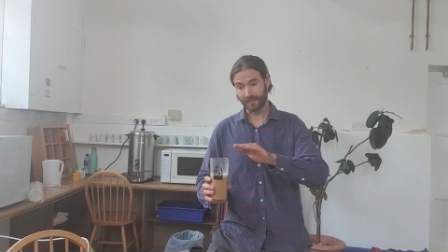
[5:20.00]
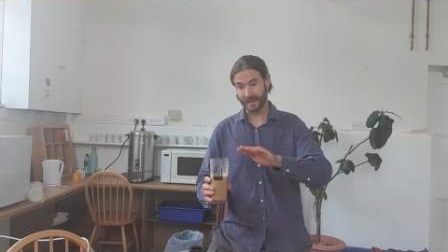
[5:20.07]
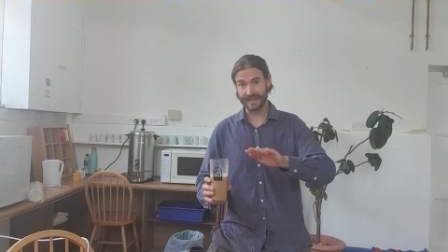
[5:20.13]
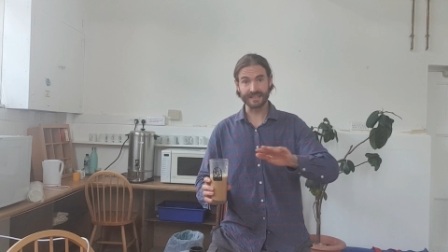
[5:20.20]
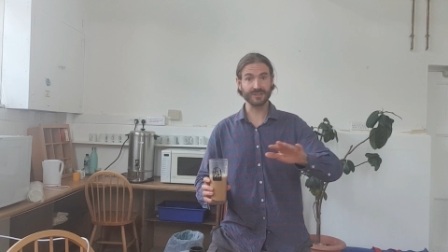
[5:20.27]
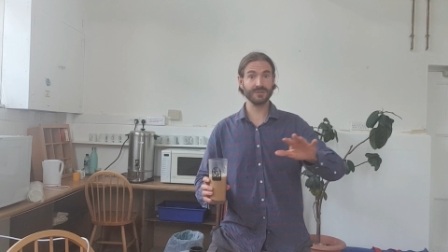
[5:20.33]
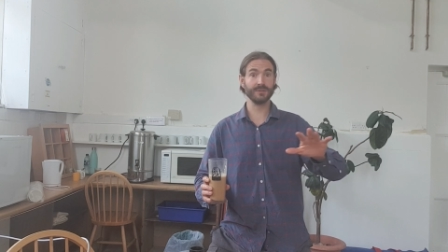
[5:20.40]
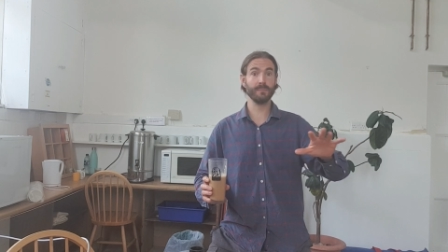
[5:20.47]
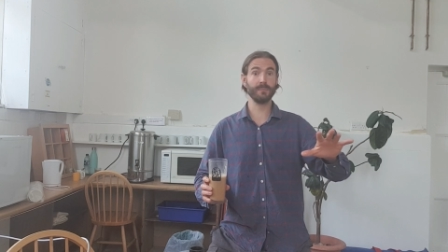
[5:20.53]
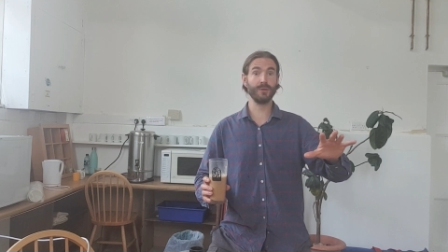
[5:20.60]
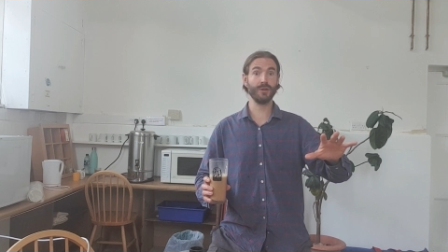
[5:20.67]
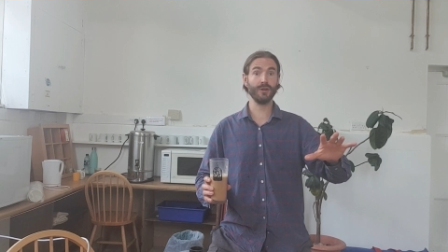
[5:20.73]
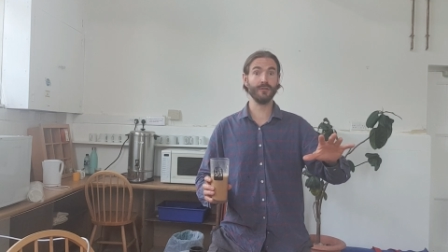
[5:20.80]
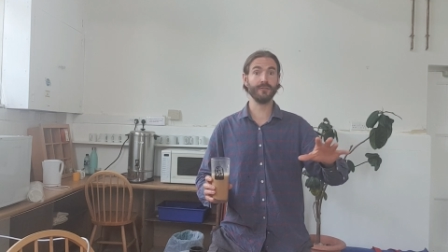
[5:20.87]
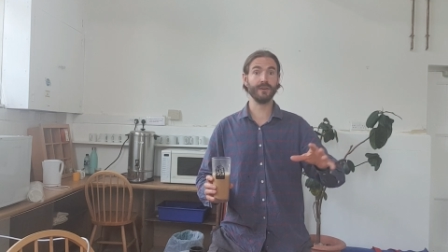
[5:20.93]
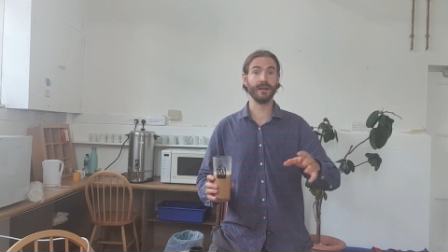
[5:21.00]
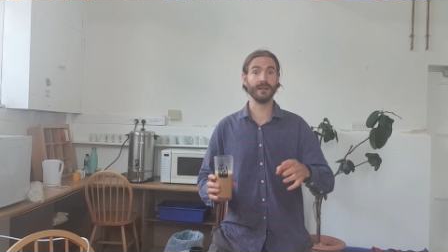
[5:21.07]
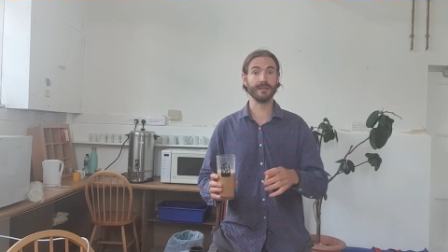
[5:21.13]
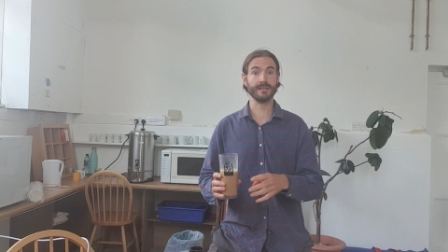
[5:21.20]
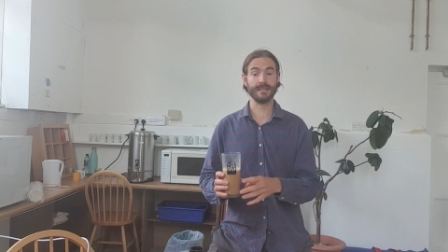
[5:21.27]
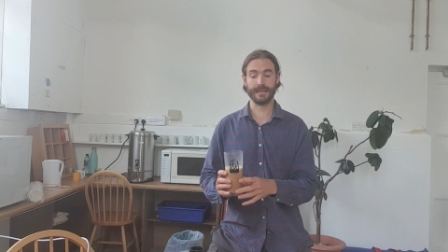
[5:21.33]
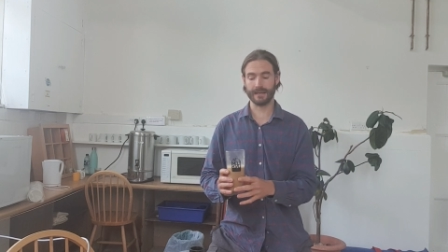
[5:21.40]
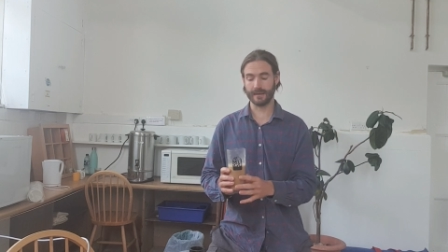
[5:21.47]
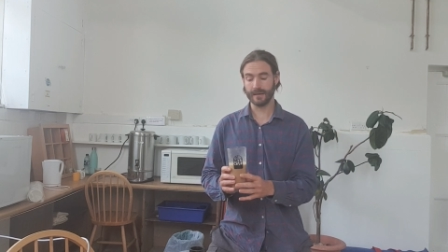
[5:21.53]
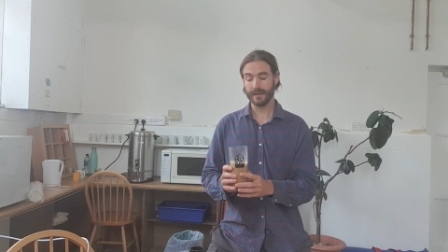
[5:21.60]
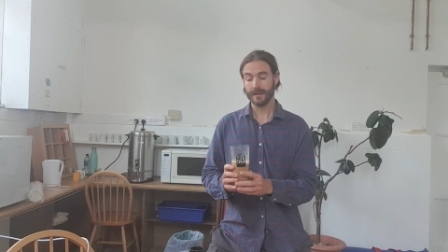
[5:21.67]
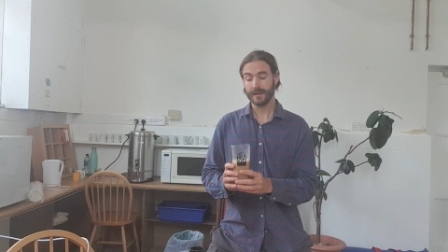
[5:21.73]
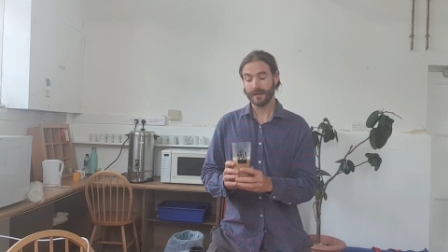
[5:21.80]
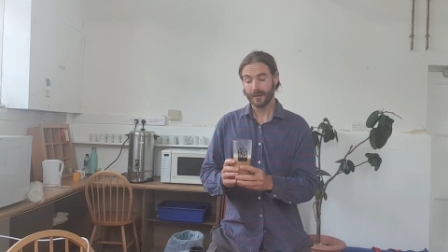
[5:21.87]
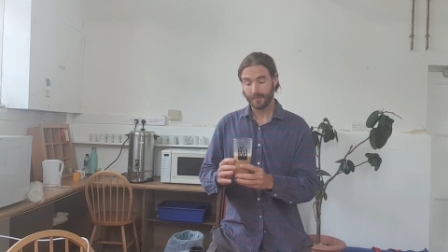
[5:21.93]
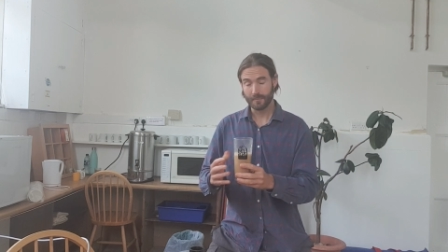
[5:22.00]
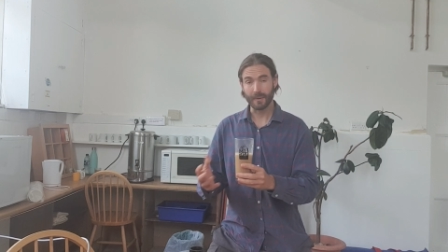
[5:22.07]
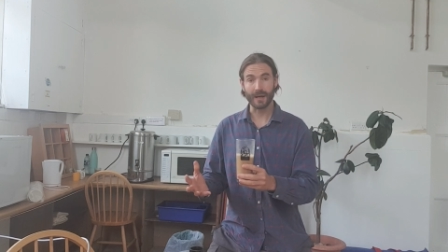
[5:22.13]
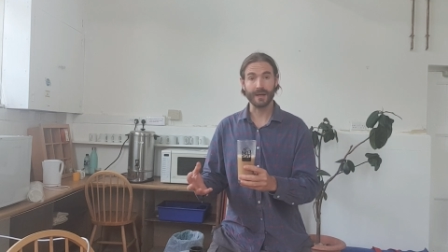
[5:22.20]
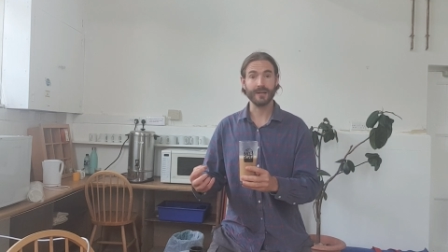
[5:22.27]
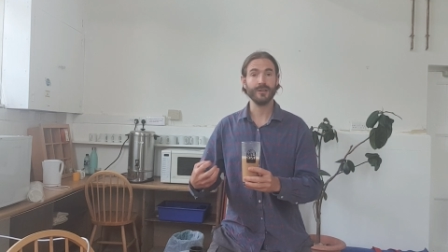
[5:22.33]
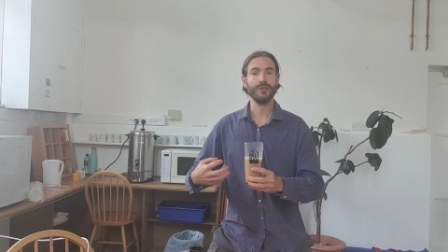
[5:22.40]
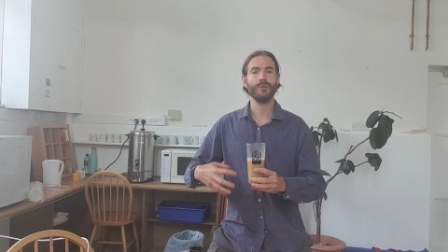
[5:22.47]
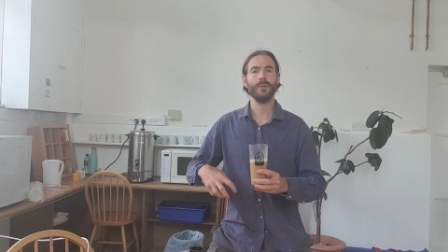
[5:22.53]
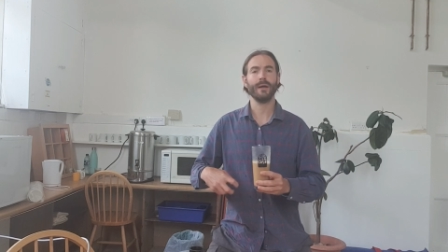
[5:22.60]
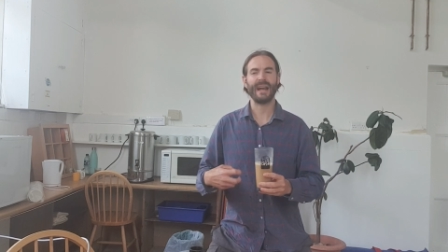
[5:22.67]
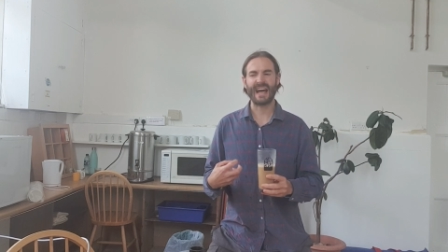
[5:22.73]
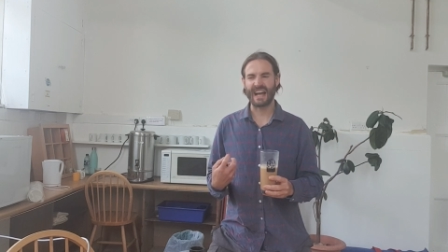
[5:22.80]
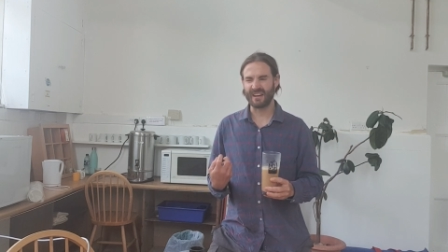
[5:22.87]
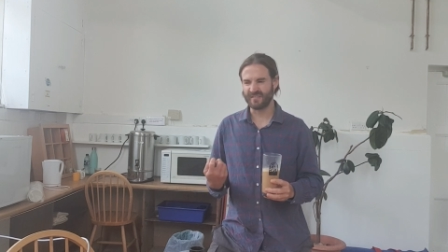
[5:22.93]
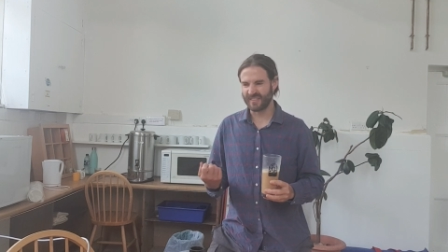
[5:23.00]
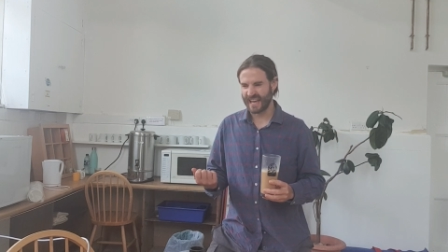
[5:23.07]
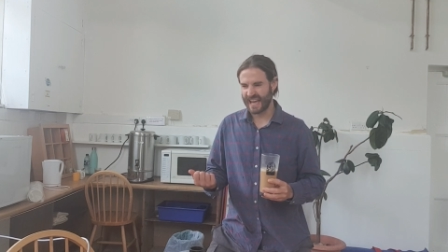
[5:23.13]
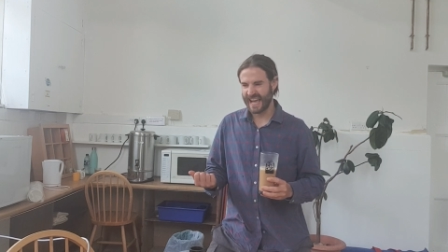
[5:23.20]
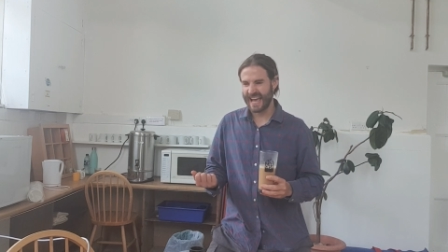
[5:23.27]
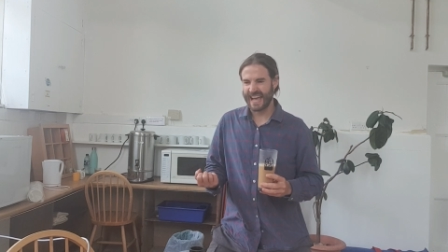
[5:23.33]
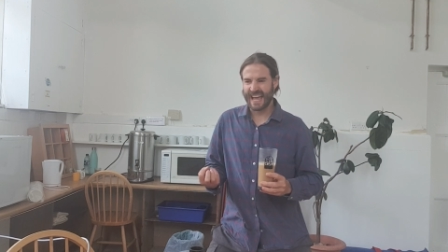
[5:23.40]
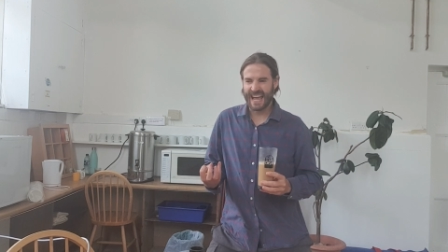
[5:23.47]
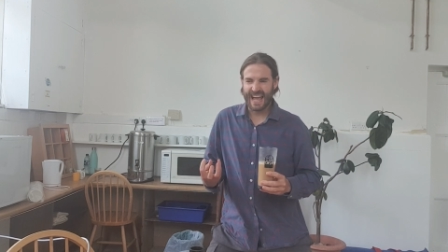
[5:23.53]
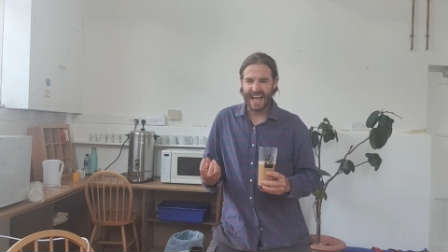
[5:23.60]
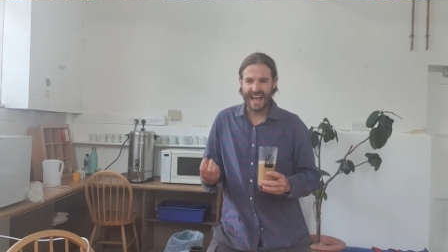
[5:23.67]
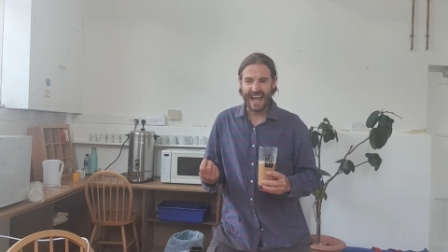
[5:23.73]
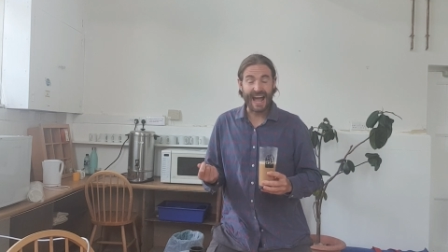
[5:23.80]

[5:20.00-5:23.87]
as pure fasting, but you won't have that,